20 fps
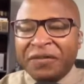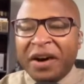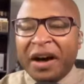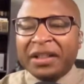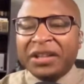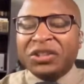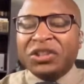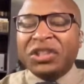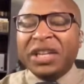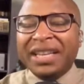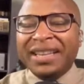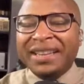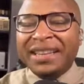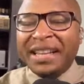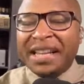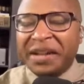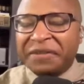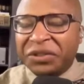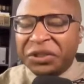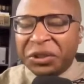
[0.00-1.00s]
Father, she
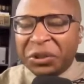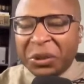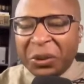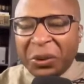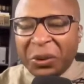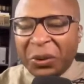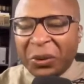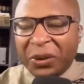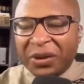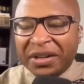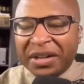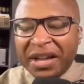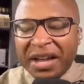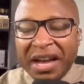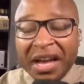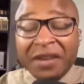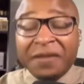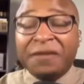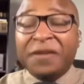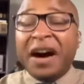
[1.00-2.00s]
loves you, Lord.
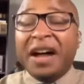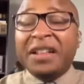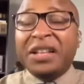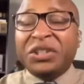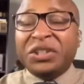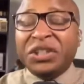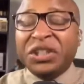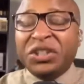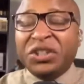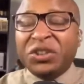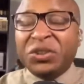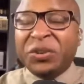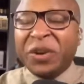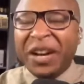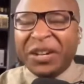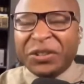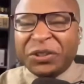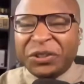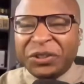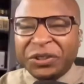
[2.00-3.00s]
And Father, she
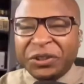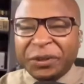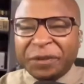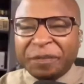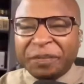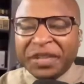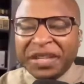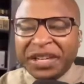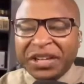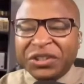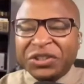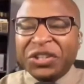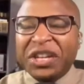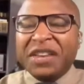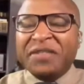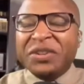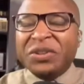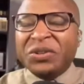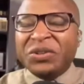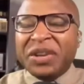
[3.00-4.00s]
trusts you. She
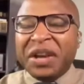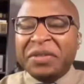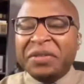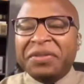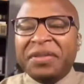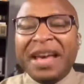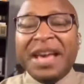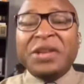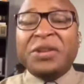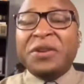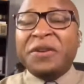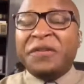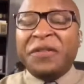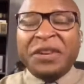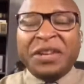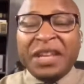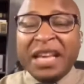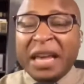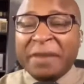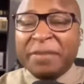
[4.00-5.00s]
even said, Thank you
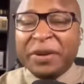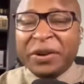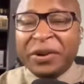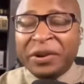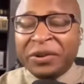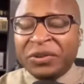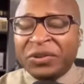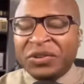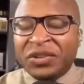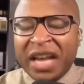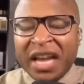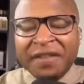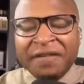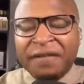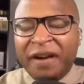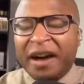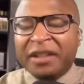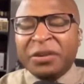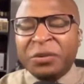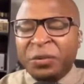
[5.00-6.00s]
for keeping her
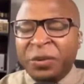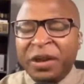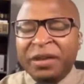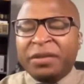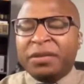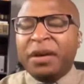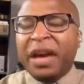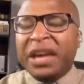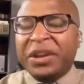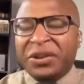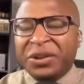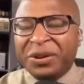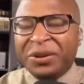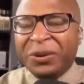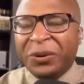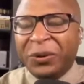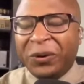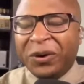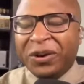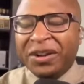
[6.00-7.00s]
safe. Father, we thank you,
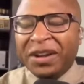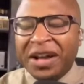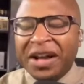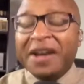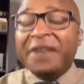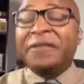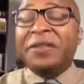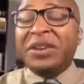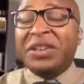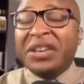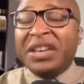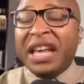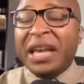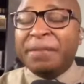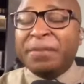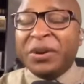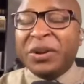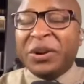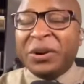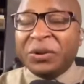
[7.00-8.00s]
Lord, for
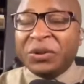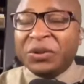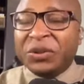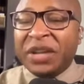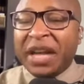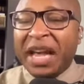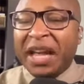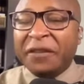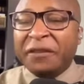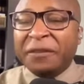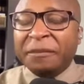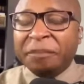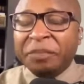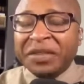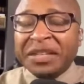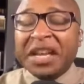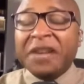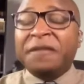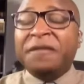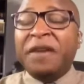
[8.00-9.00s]
keeping her safe.
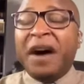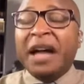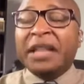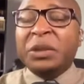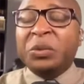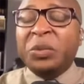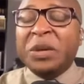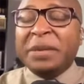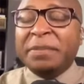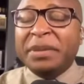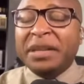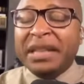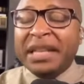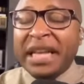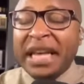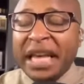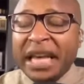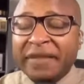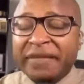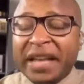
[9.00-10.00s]
And Father, we
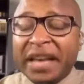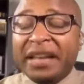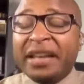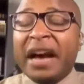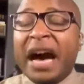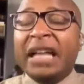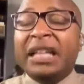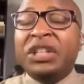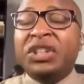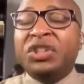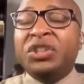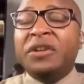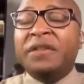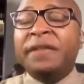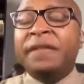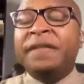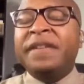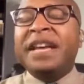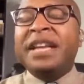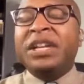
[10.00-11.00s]
believe that, God, that you'll
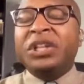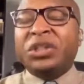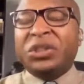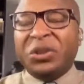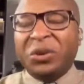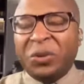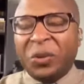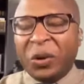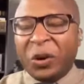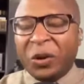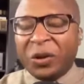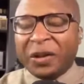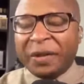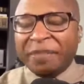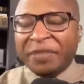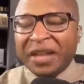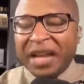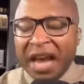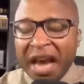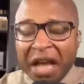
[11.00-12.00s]
finish the work
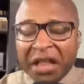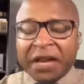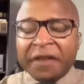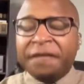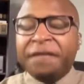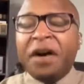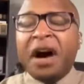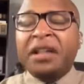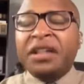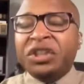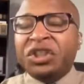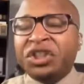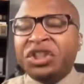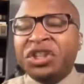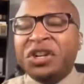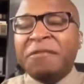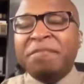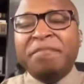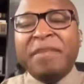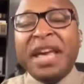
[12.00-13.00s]
and that, Father,
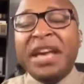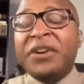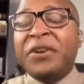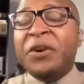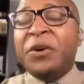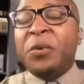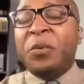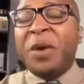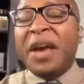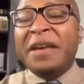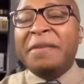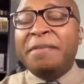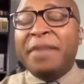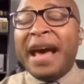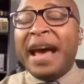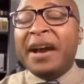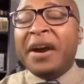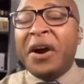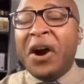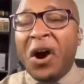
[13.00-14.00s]
she'll make her way
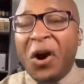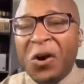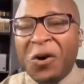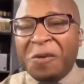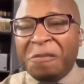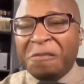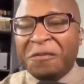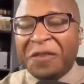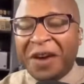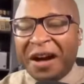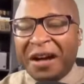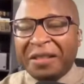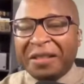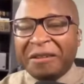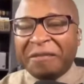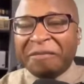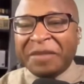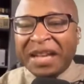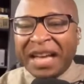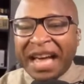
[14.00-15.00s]
back home,
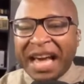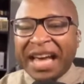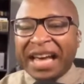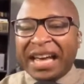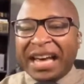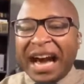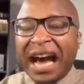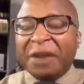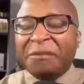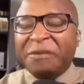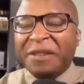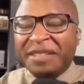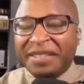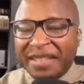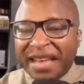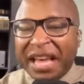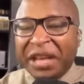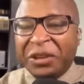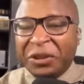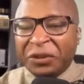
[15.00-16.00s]
Father. And God, we
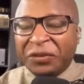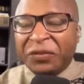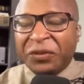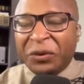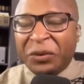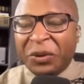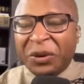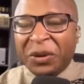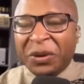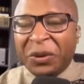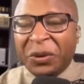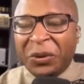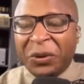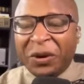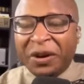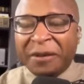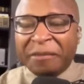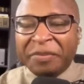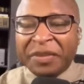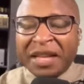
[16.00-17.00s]
thank you for it,
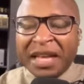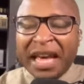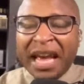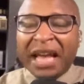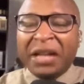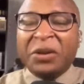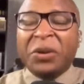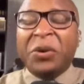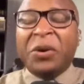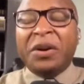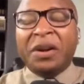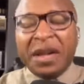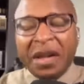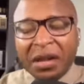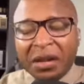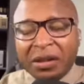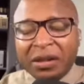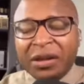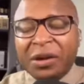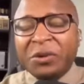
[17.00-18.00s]
Lord. And Lord,
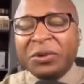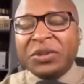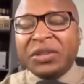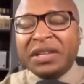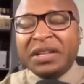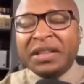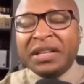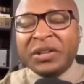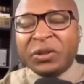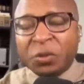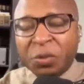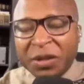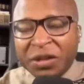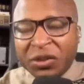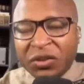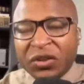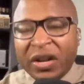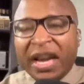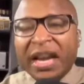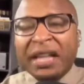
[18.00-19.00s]
closing this, we
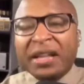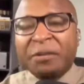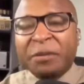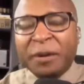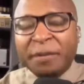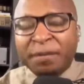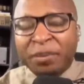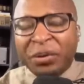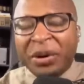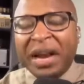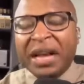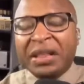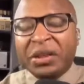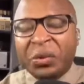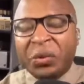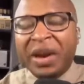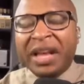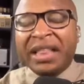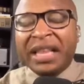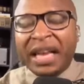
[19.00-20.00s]
say that we pray
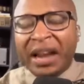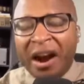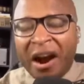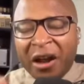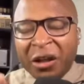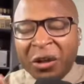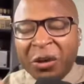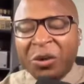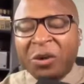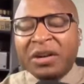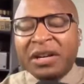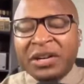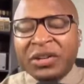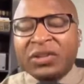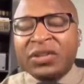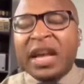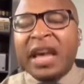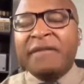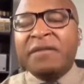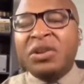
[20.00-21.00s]
the way that our Lord
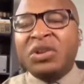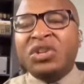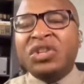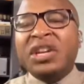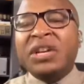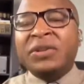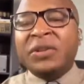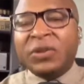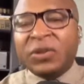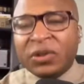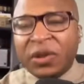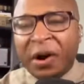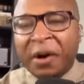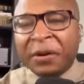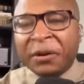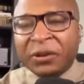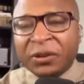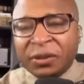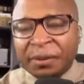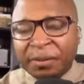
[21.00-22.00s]
and Savior Jesus
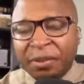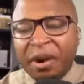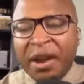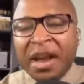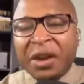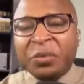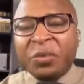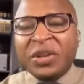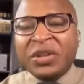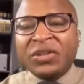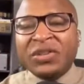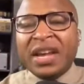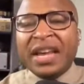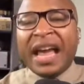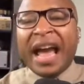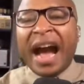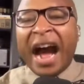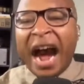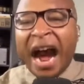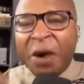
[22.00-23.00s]
taught us to pray. And we
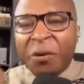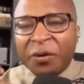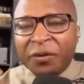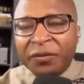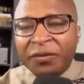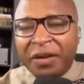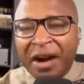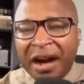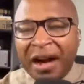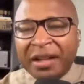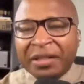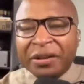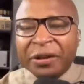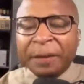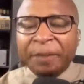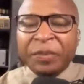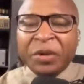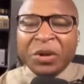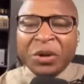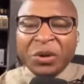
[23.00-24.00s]
say, Our
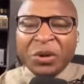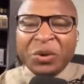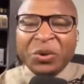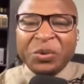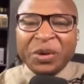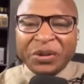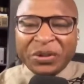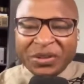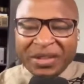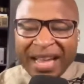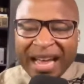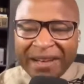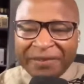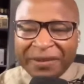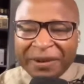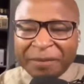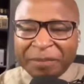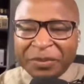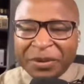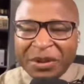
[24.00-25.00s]
Father who is in
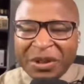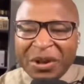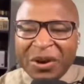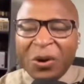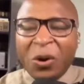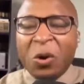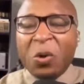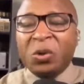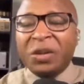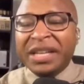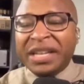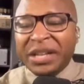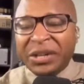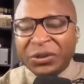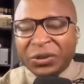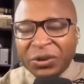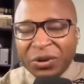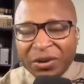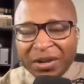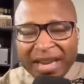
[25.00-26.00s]
heaven. Holy
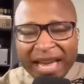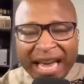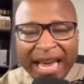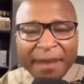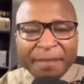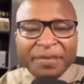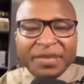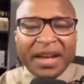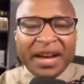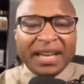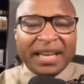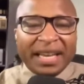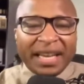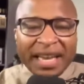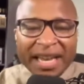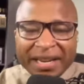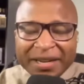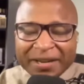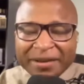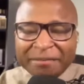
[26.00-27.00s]
is your name, thy
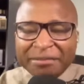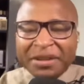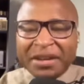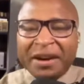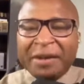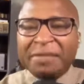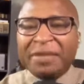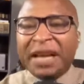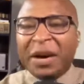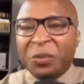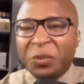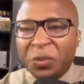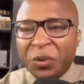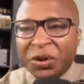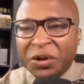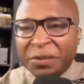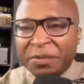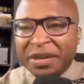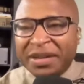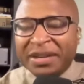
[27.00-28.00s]
kingdom come, thy
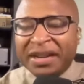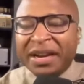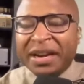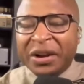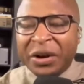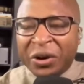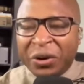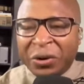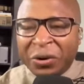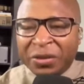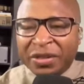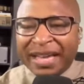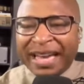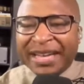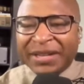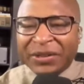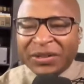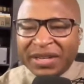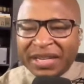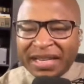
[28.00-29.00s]
will be done in earth
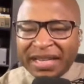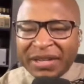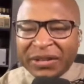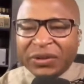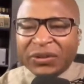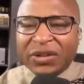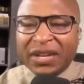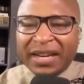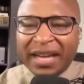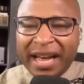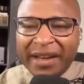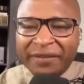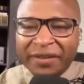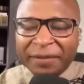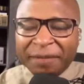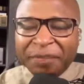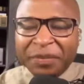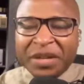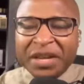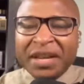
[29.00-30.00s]
as it is in
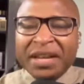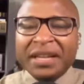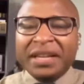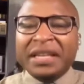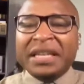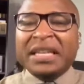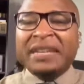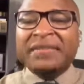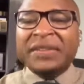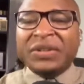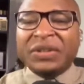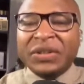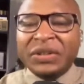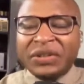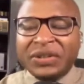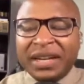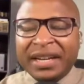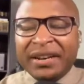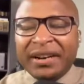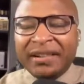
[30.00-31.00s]
heaven. Give us
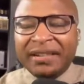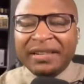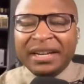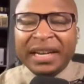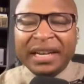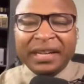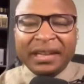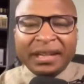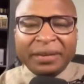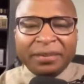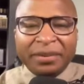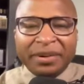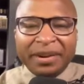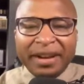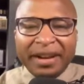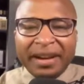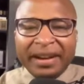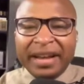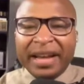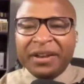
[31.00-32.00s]
this day our daily bread,